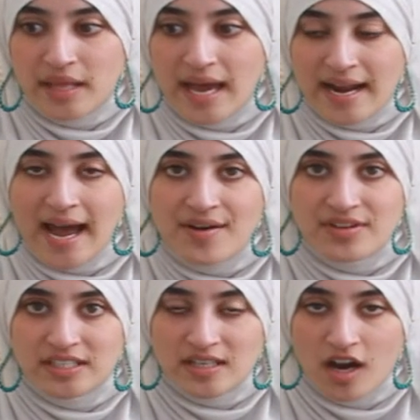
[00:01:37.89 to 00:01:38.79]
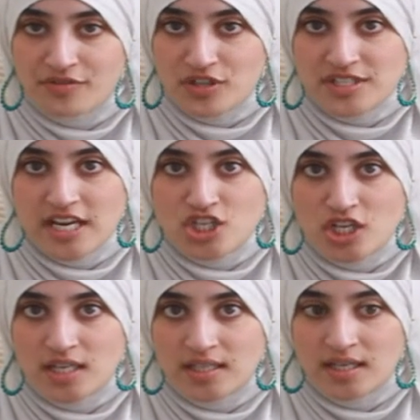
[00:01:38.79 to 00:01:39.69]
at having a
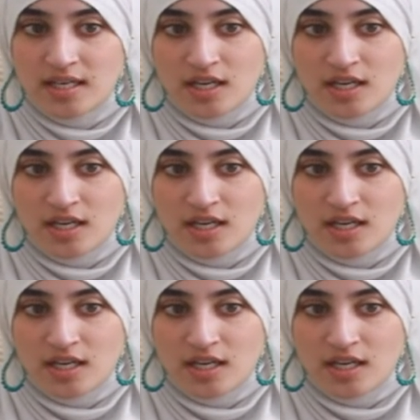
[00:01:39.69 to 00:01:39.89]
conversation